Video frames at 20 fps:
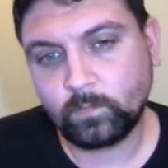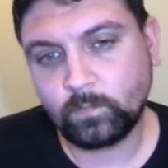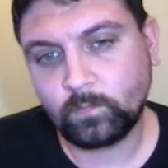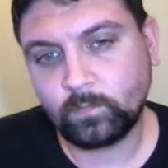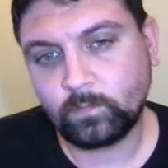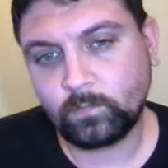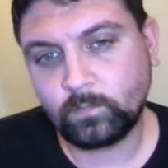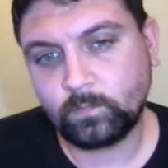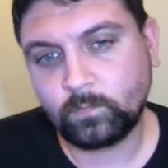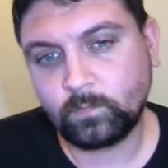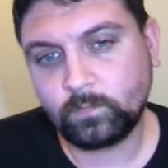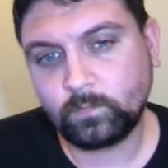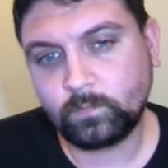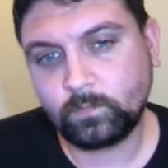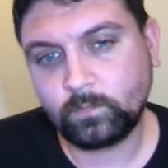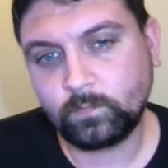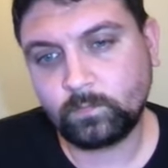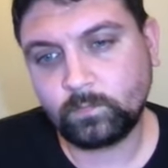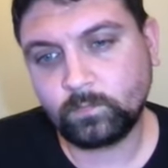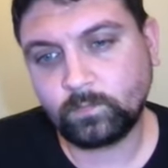how this
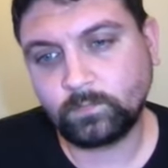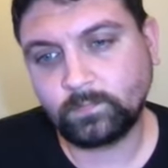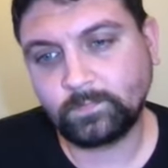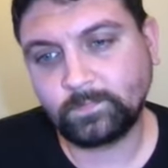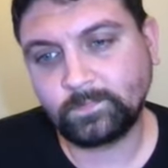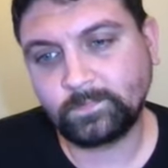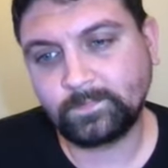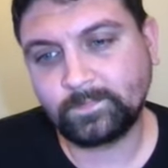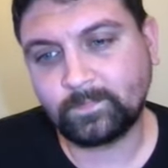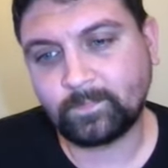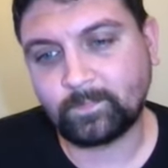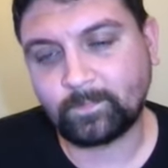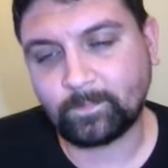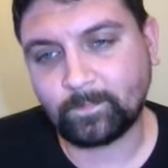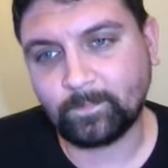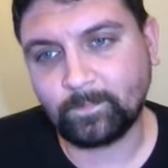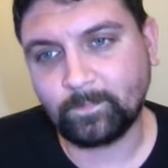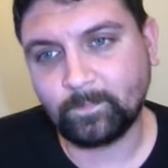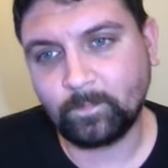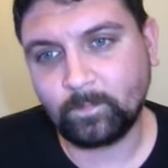rep share
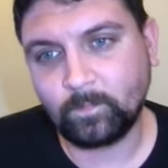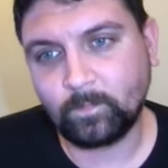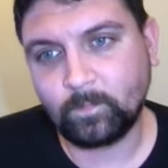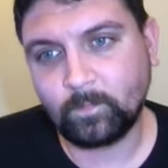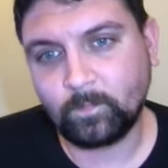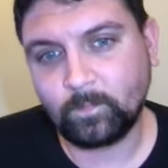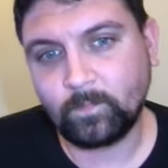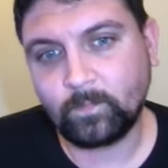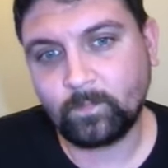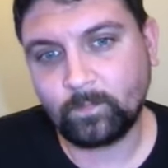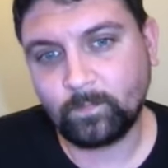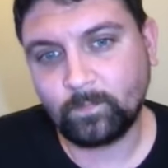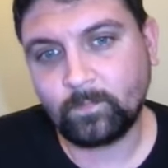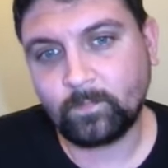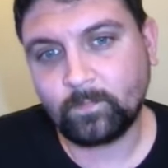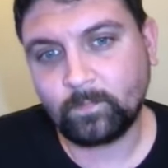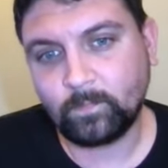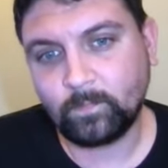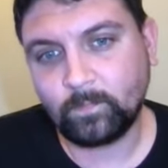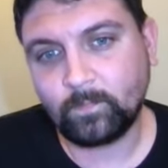
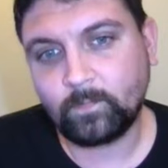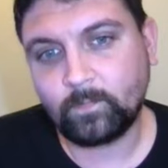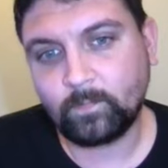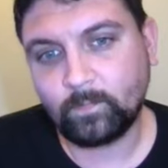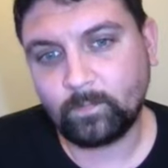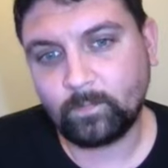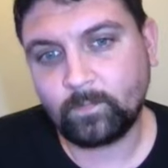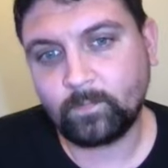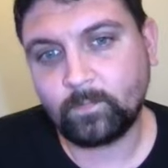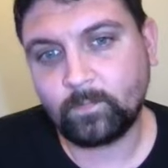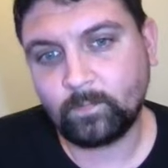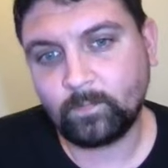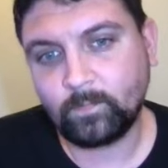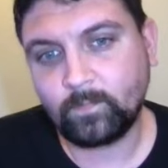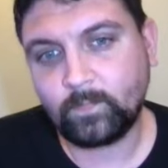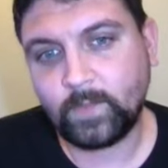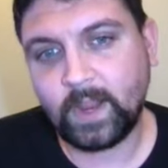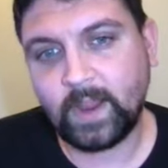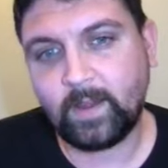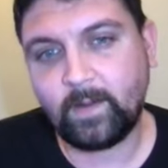works out.
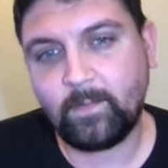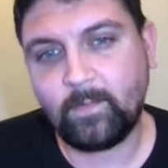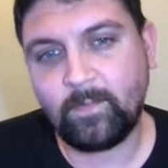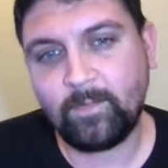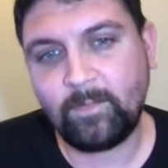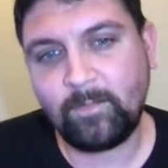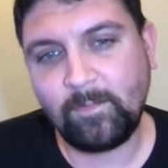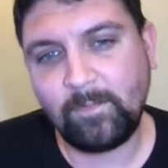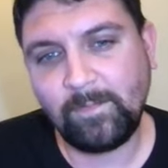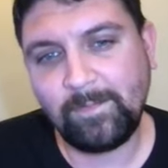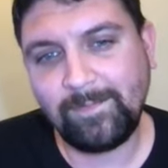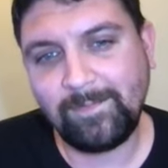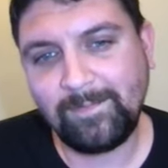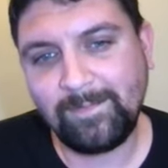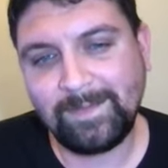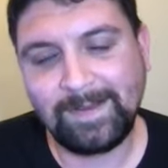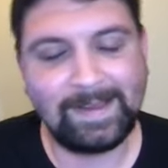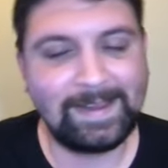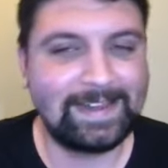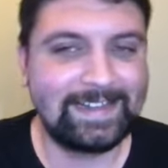Yeah. You know, Steve
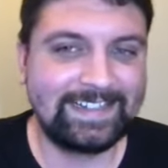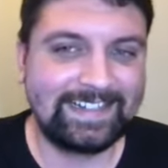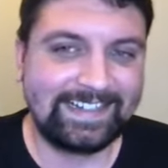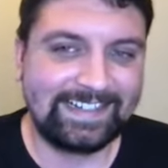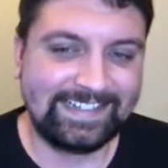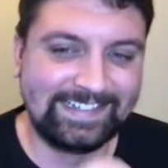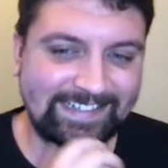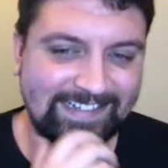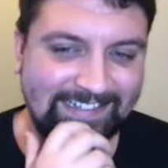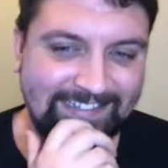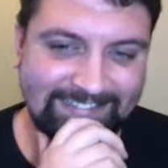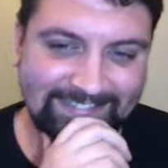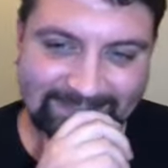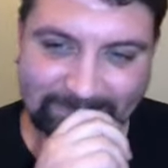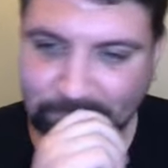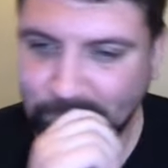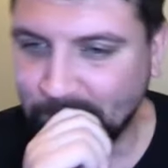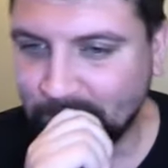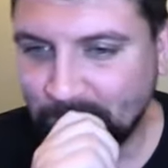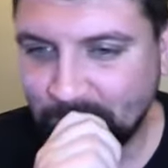has a bad day.
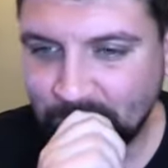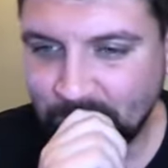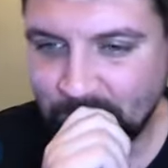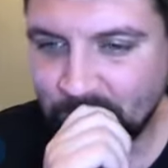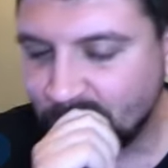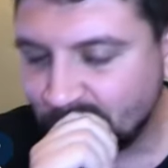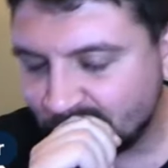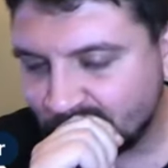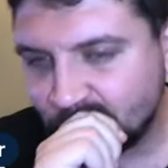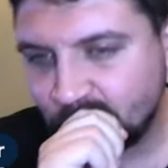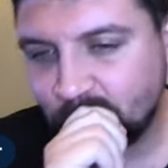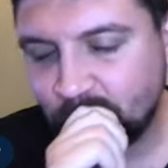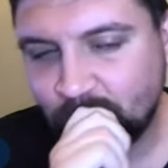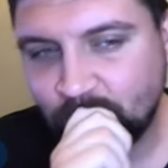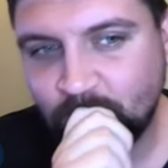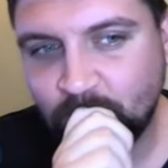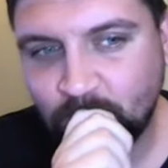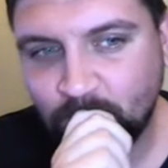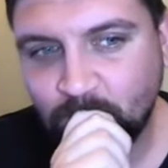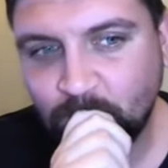Does Kenny
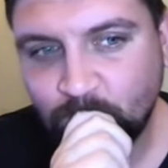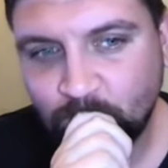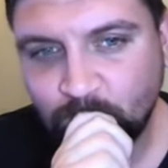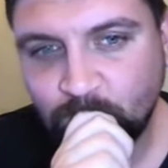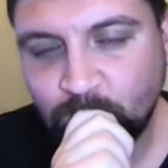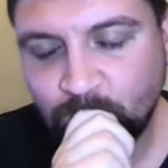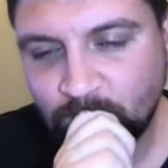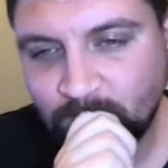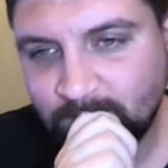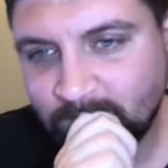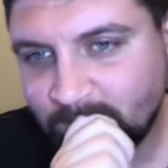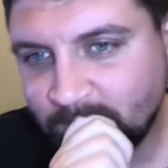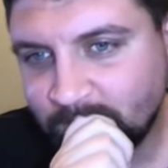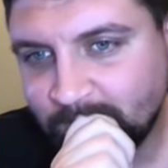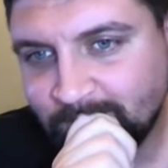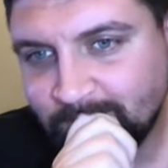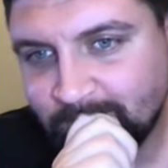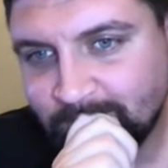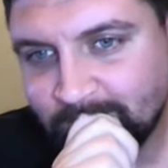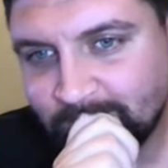elevate? If Kenny has a
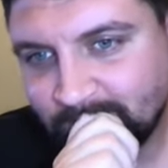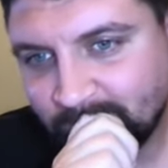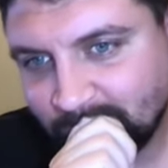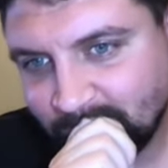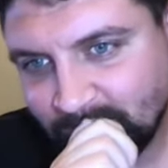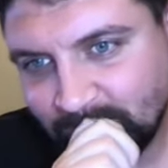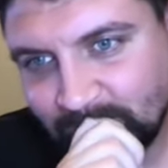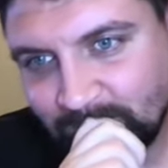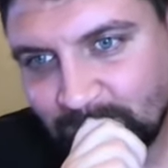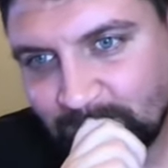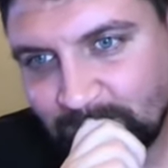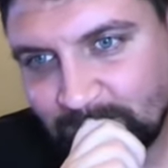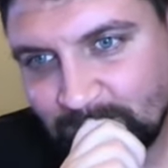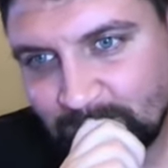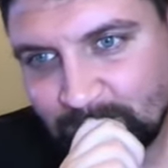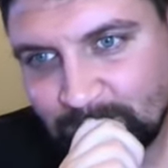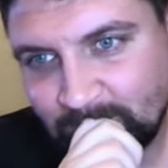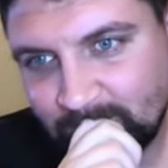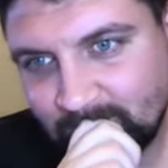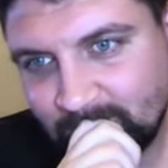bad day, does
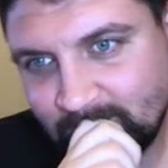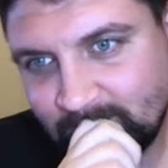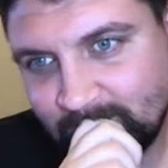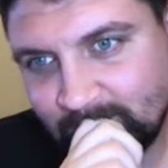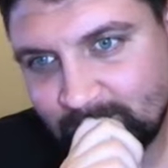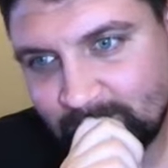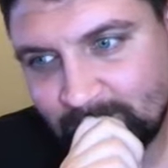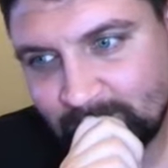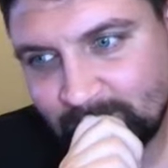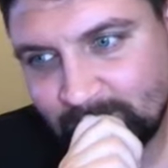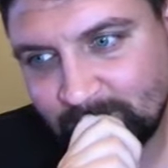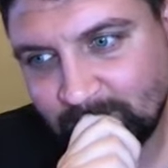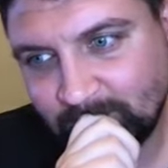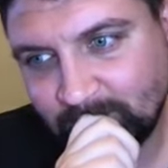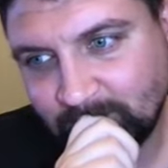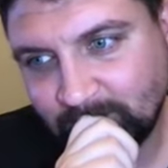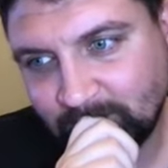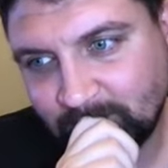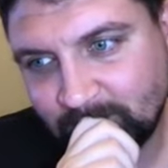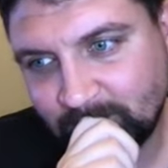CJ Carr elevate, et
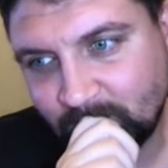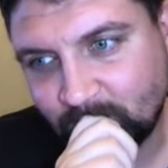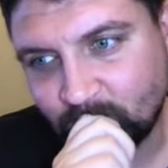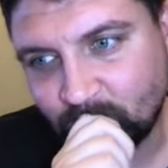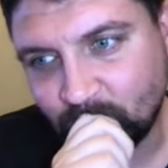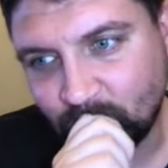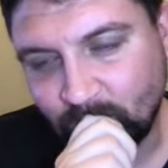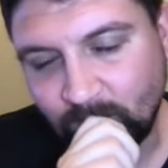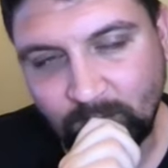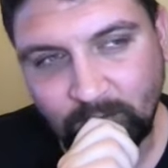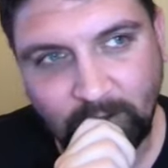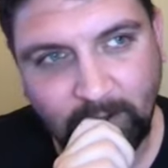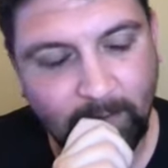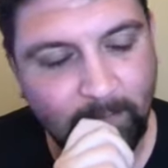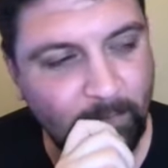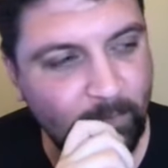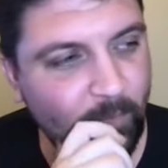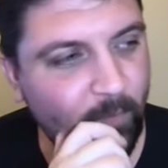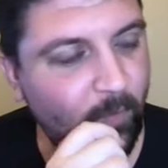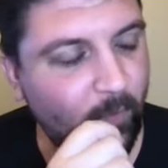cetera, et cetera? It's, okay.
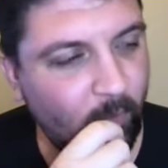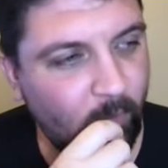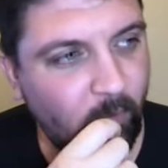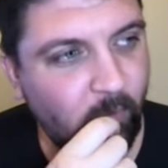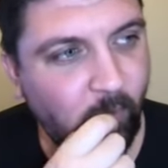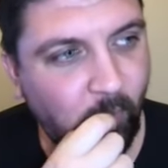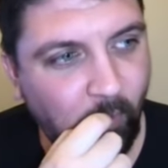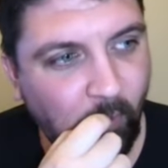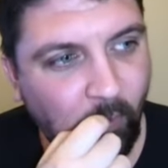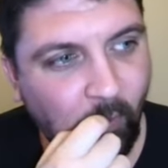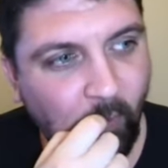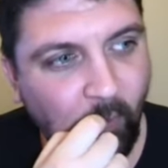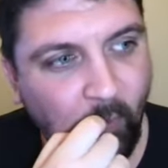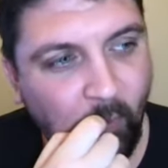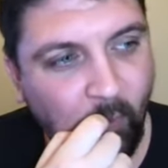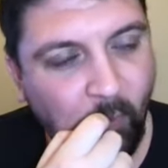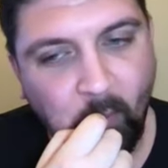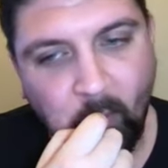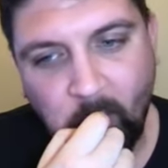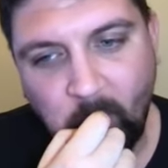it's really
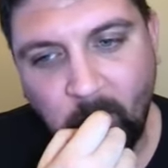interesting.